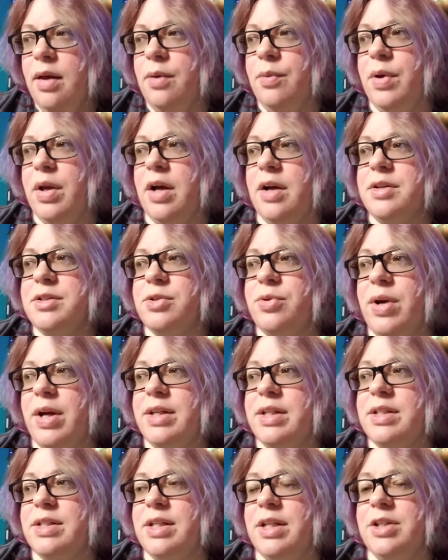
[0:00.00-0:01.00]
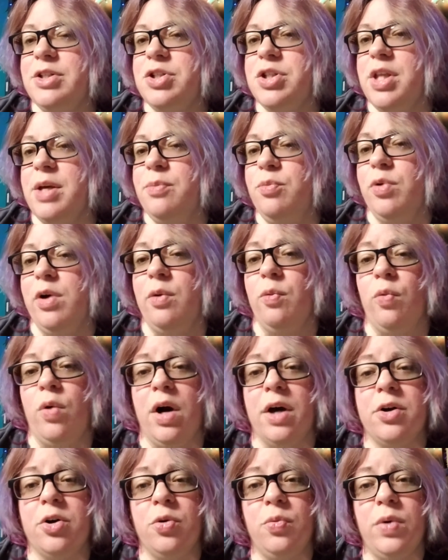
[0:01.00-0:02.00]
We also had to teach them what
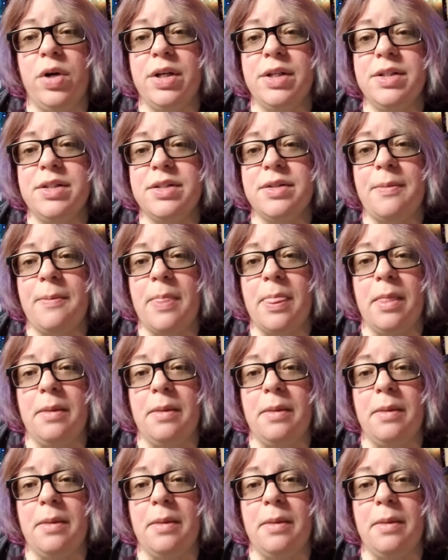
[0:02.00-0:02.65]
water was